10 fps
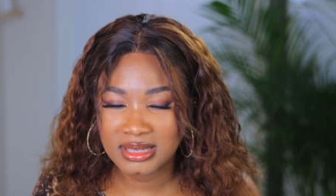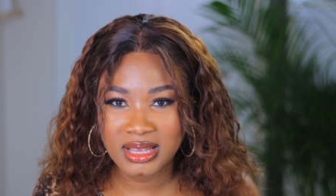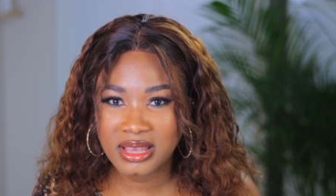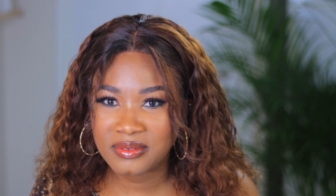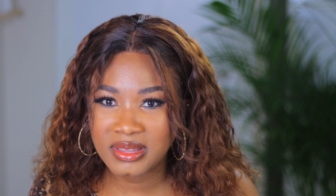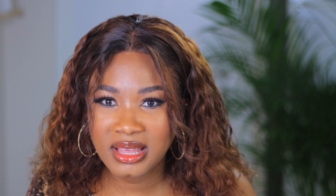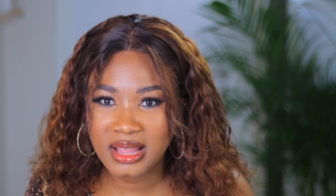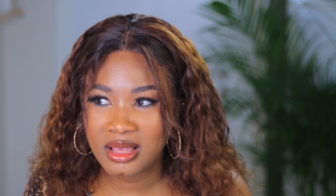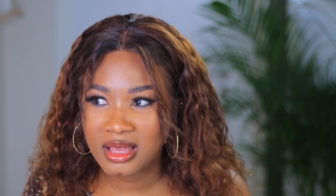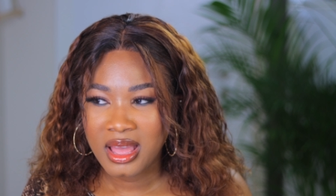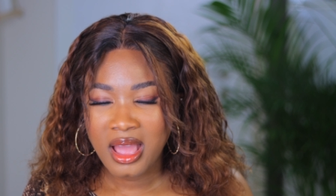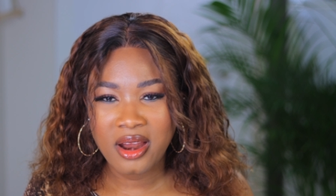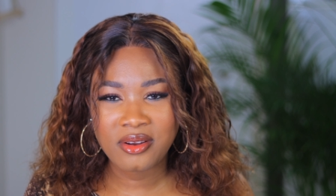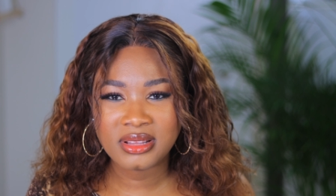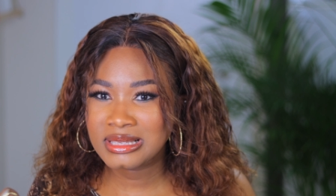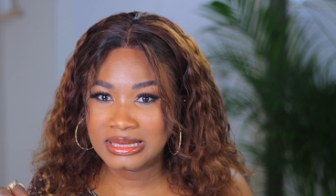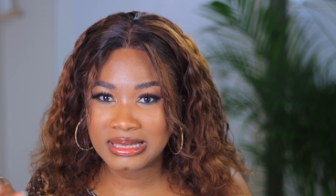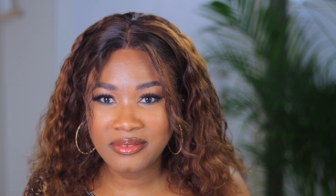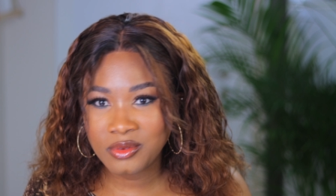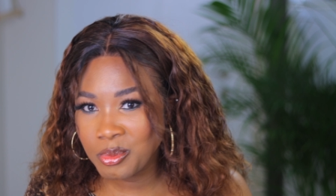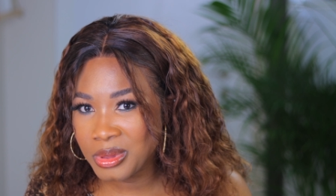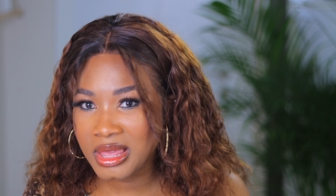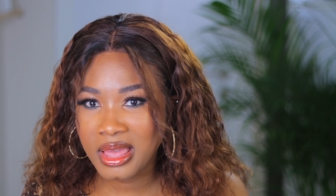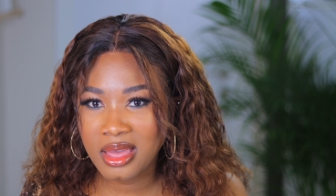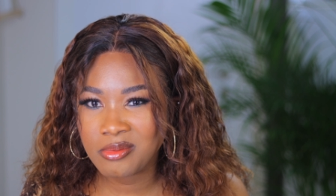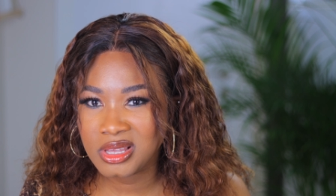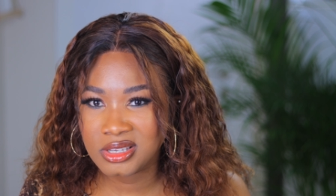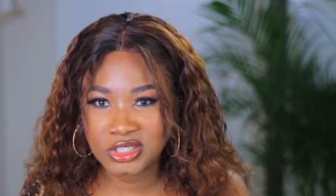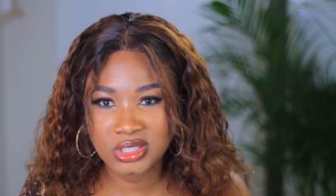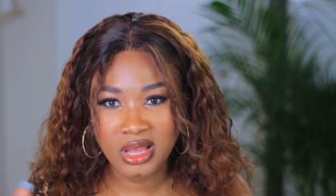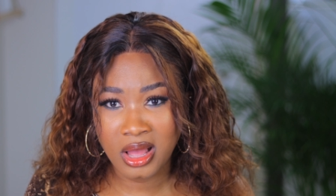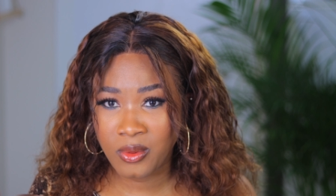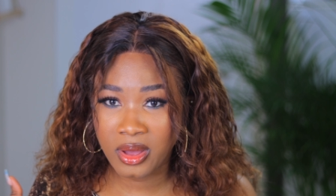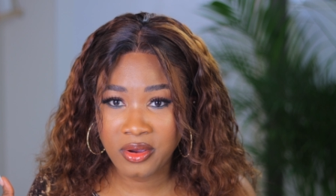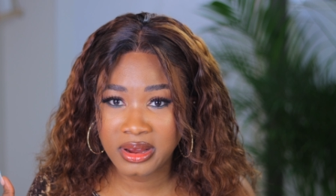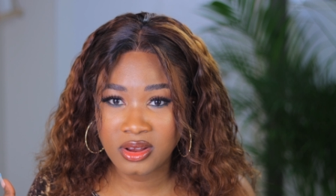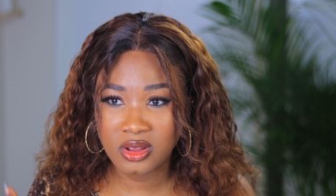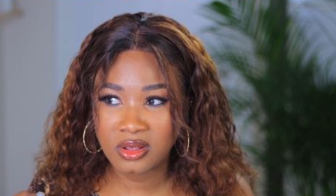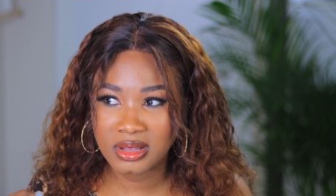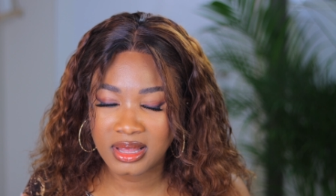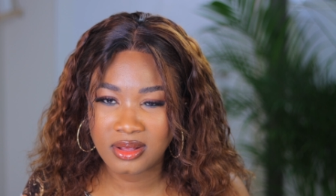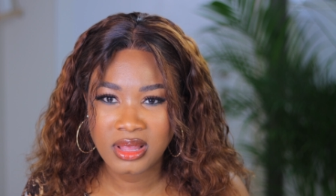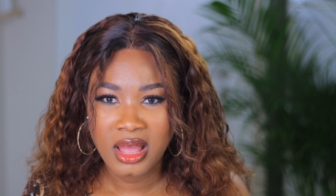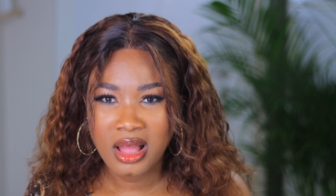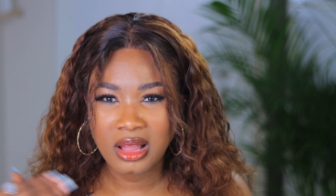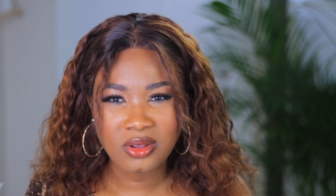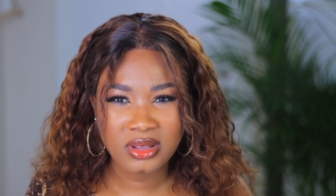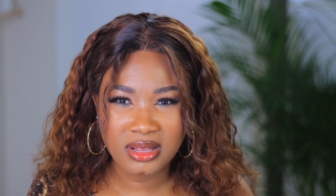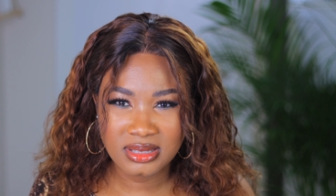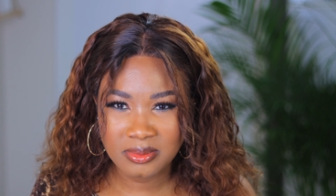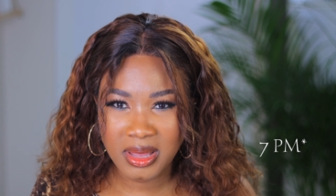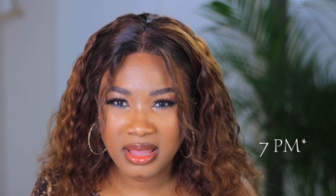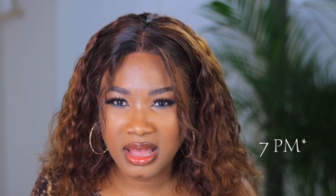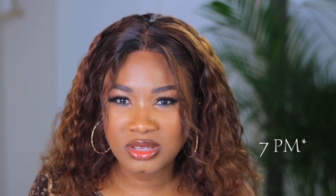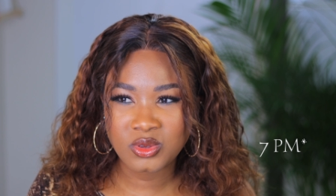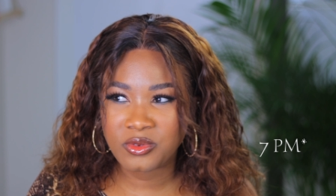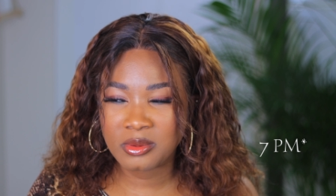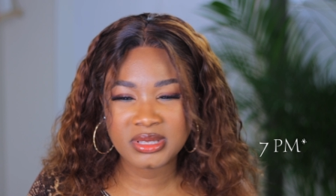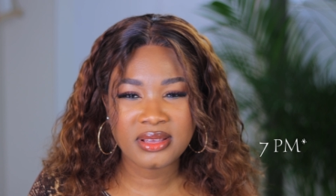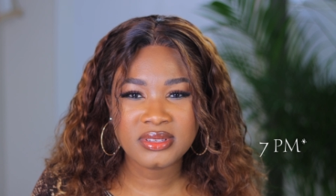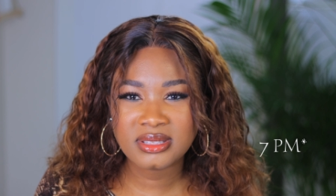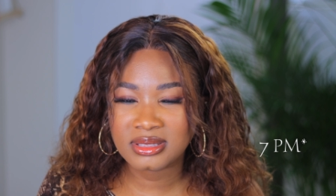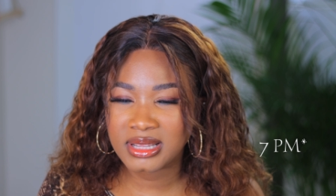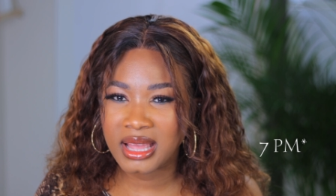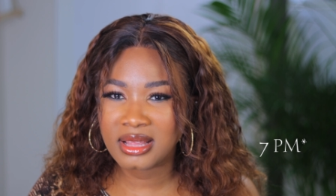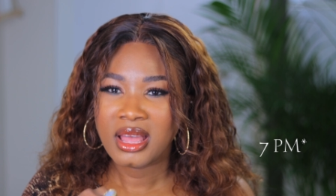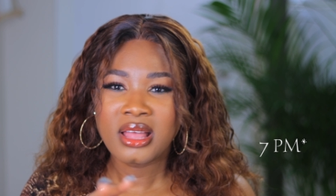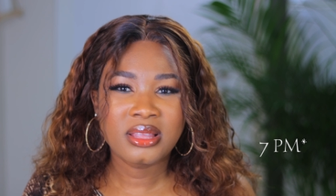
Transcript: at evening like around 7 p.m ish and we're currently on lockdown our lockdown is by 9 so from 7 to 9